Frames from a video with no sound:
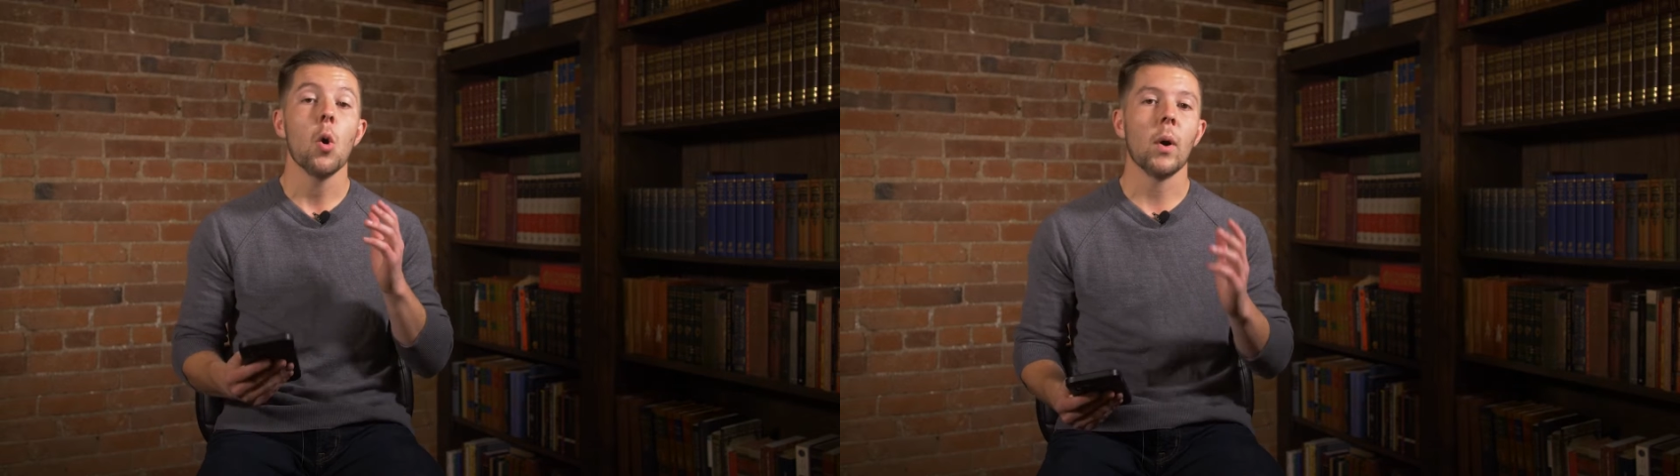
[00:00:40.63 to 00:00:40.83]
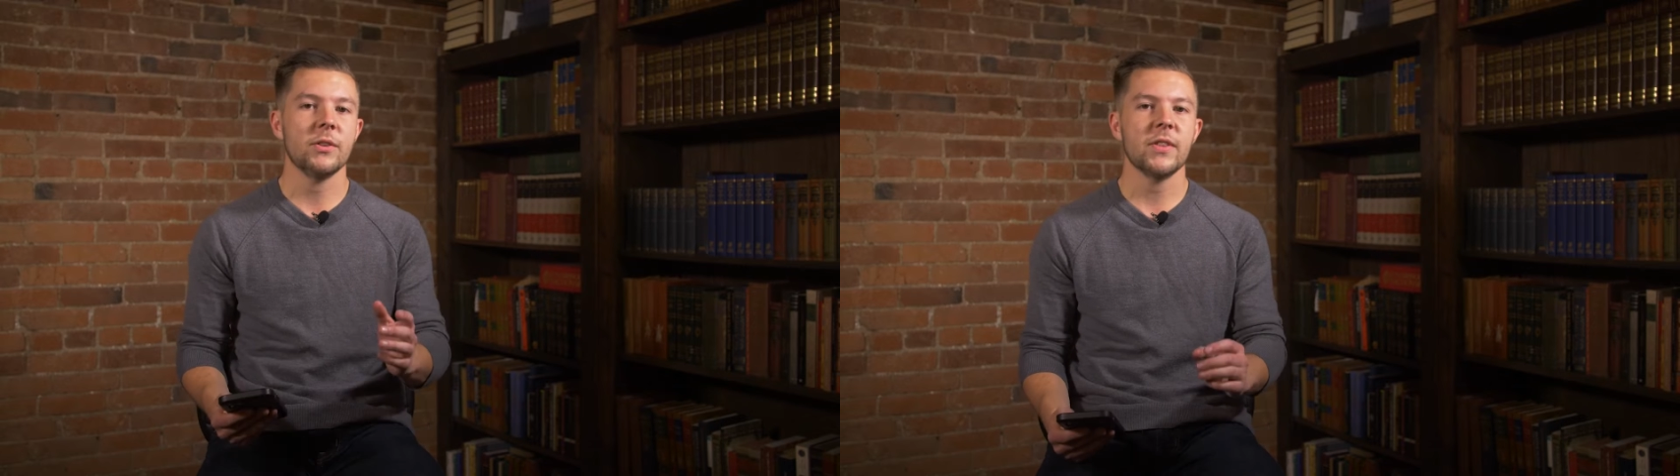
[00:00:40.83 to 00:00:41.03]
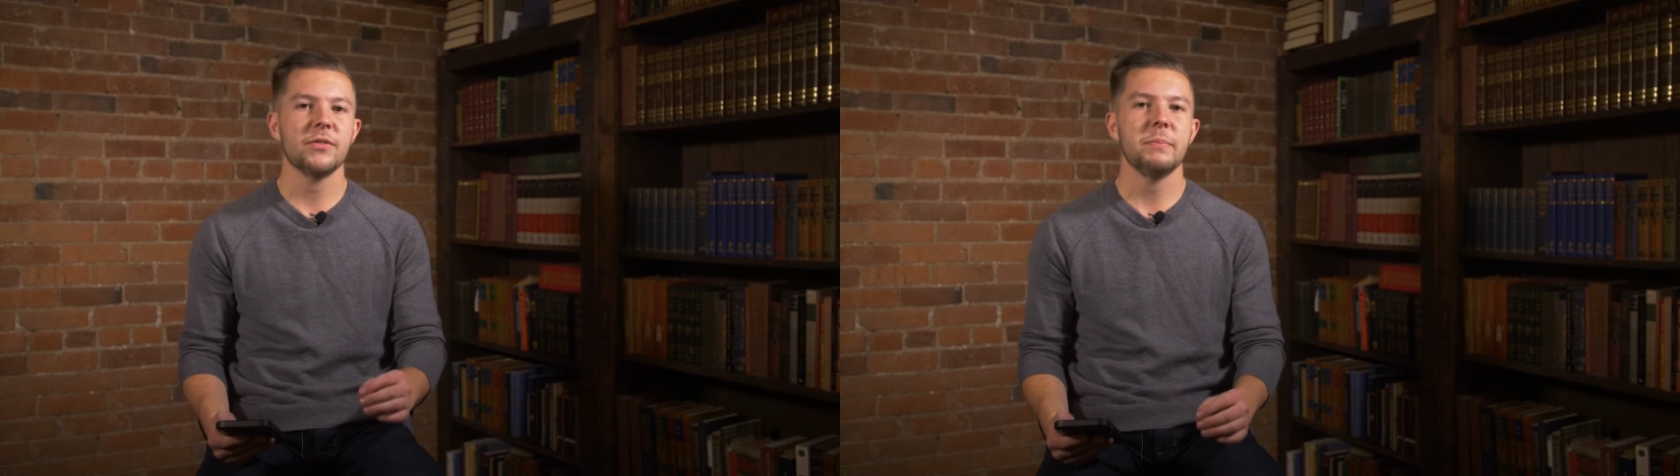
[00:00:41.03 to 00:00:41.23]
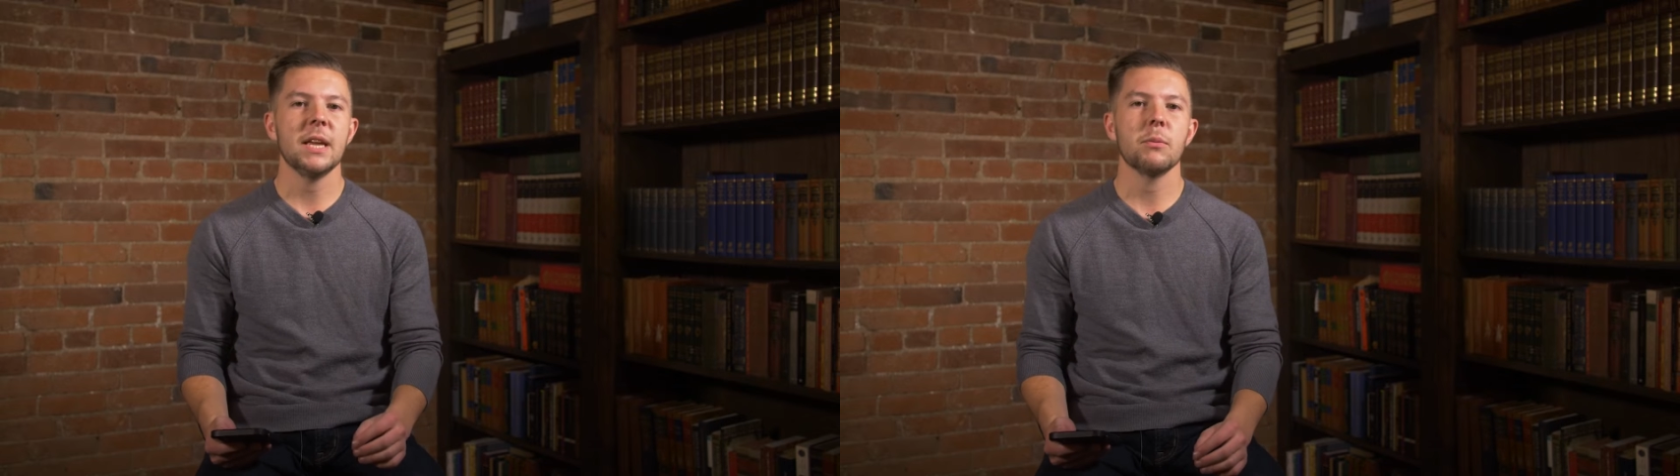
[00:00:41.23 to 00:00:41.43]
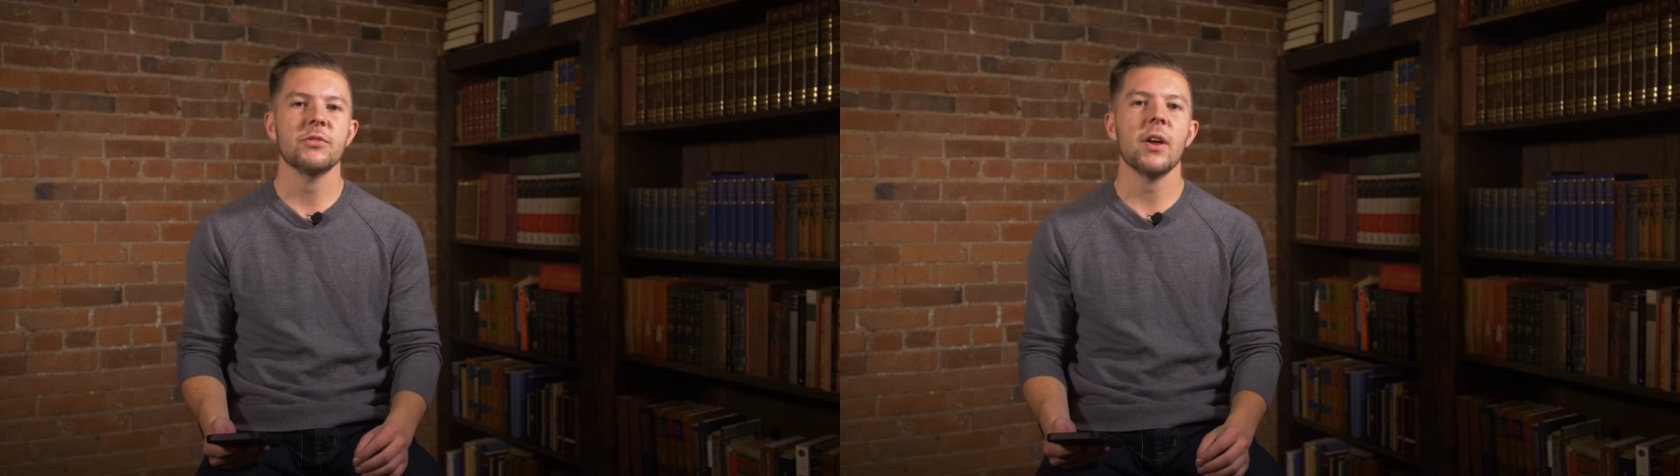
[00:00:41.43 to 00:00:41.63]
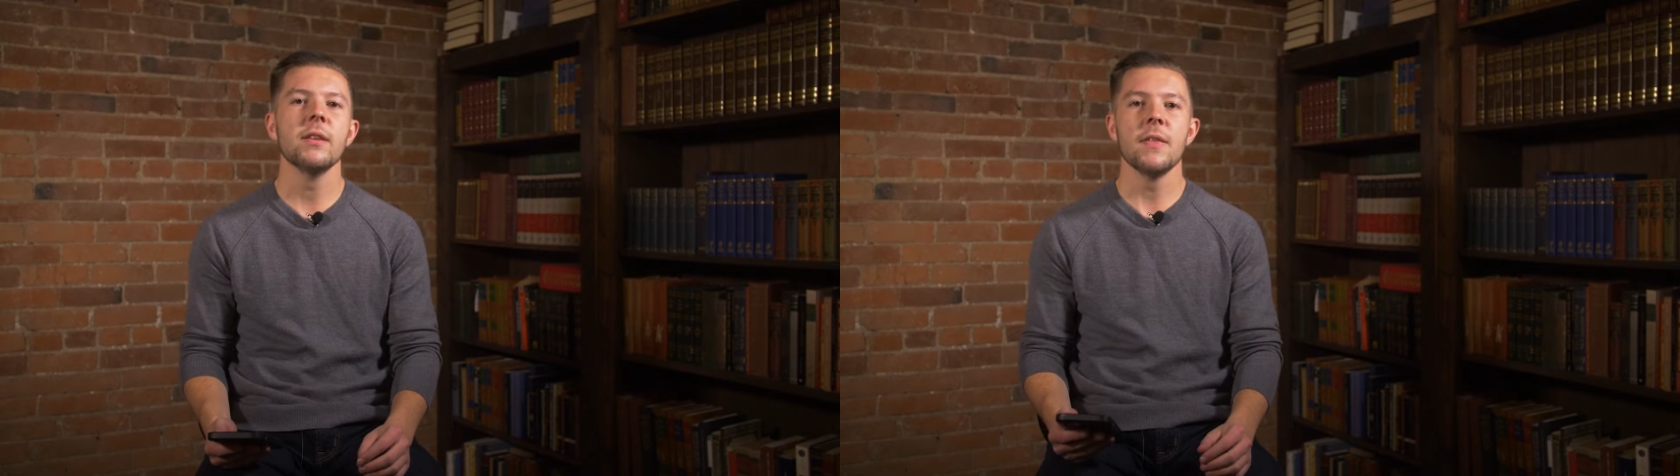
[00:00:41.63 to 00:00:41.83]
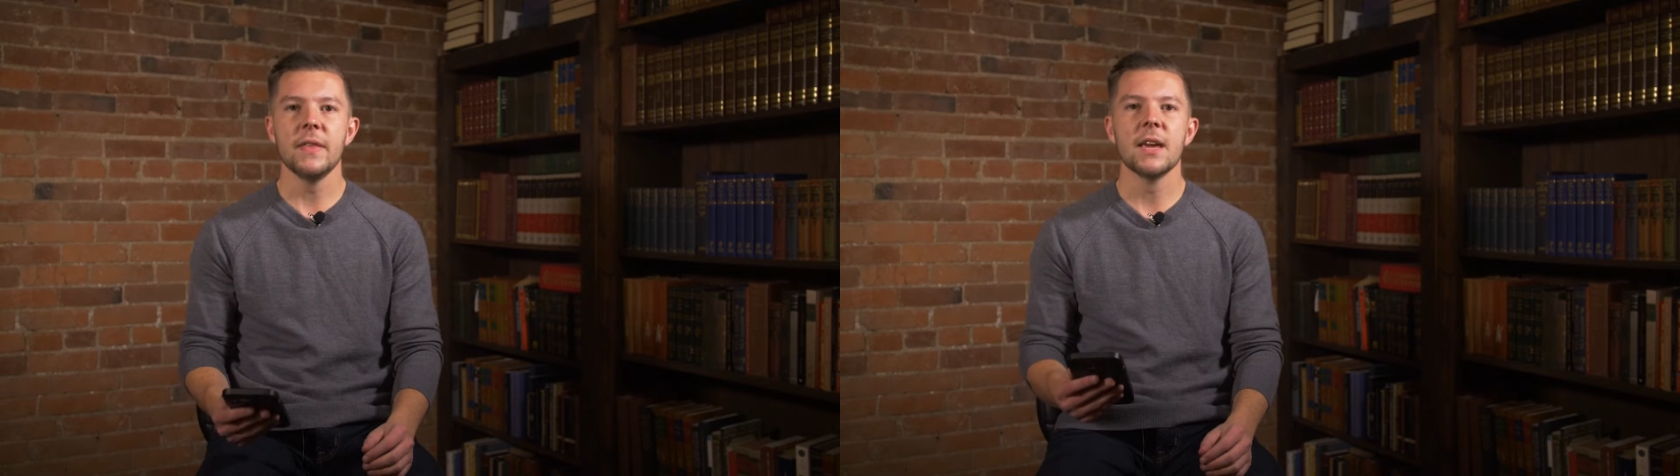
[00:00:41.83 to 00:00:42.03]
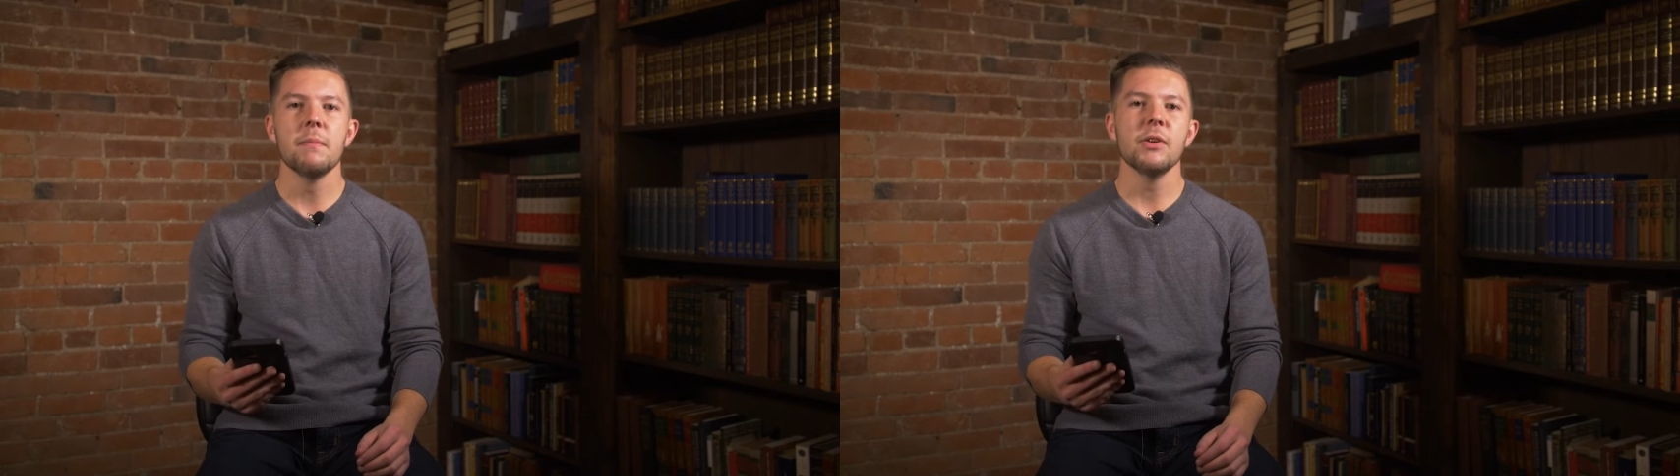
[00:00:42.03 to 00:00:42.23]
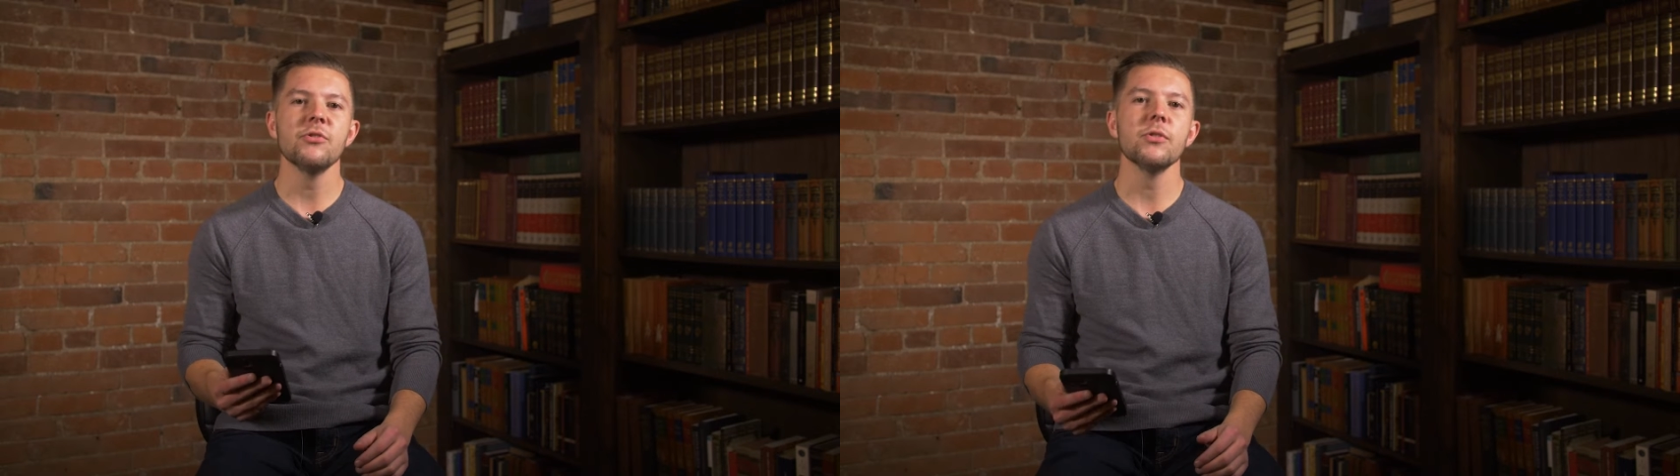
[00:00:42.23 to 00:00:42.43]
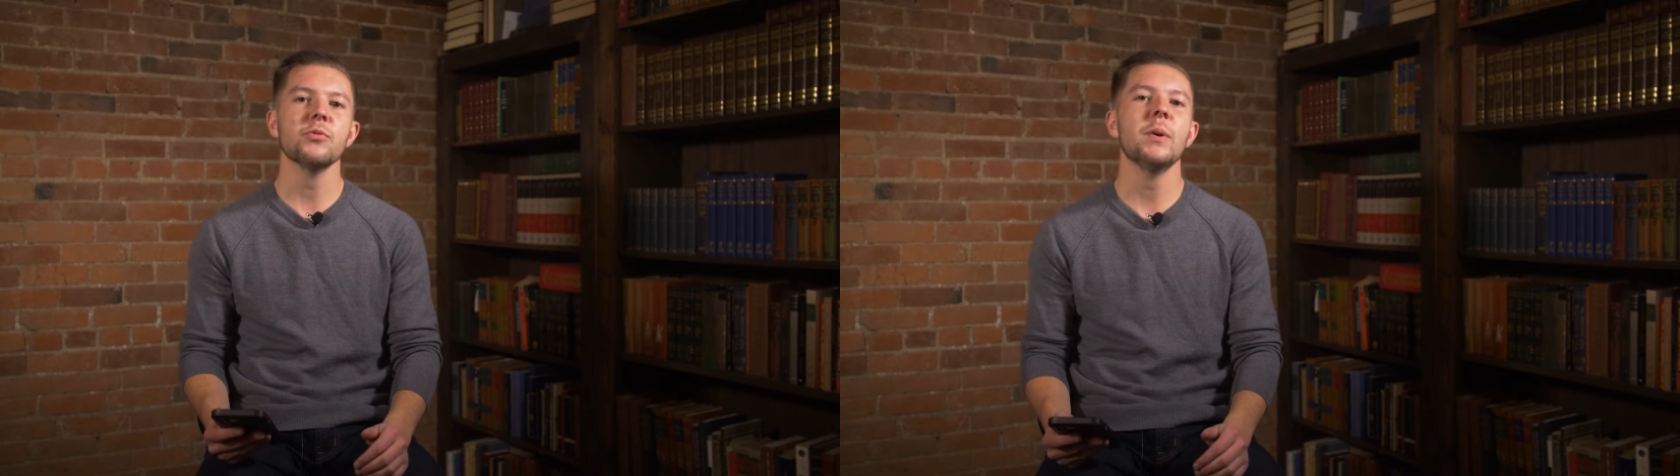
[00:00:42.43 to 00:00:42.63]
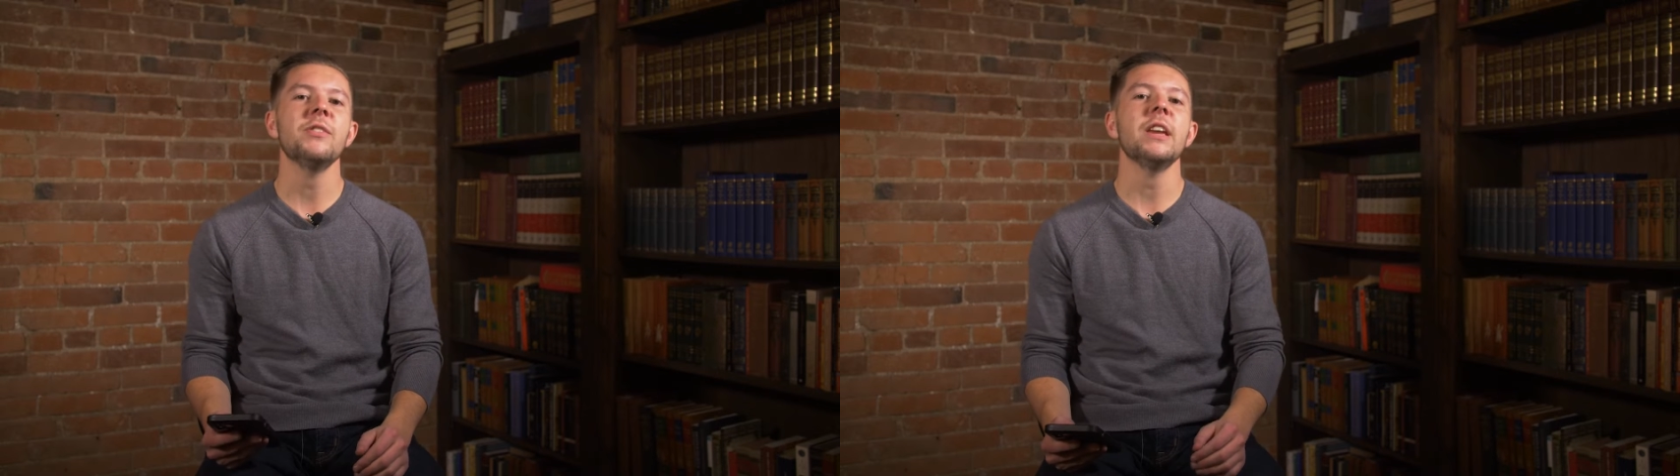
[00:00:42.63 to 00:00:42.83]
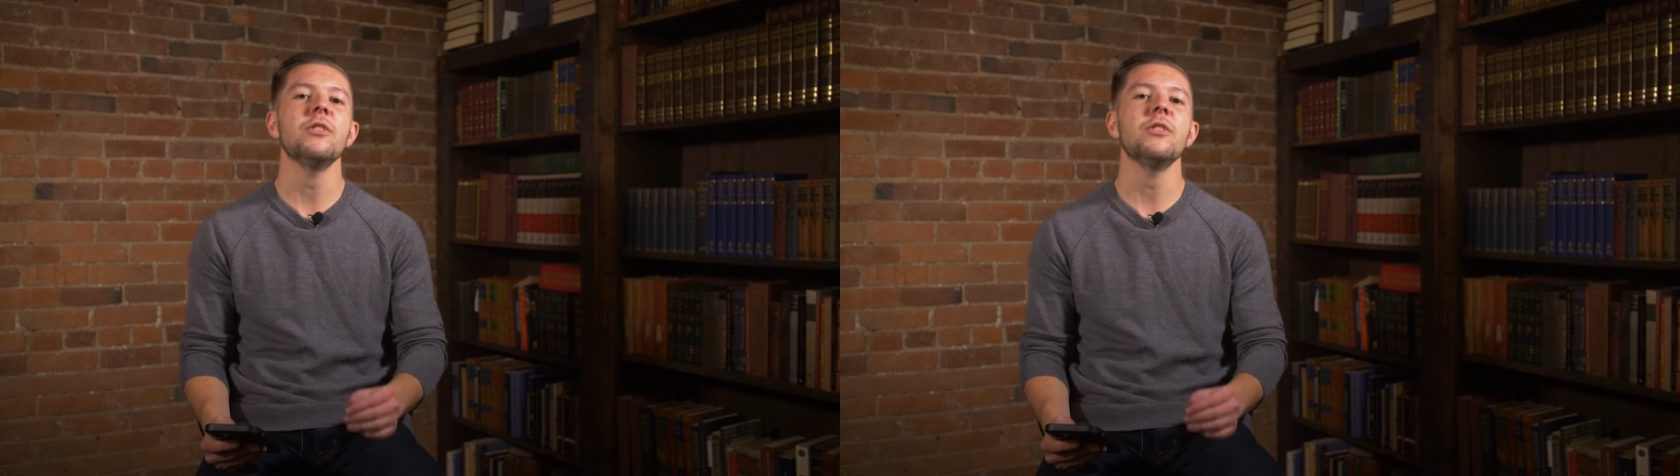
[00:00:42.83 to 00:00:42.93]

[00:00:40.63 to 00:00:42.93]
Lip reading: Once this meeting was done, the commissioners went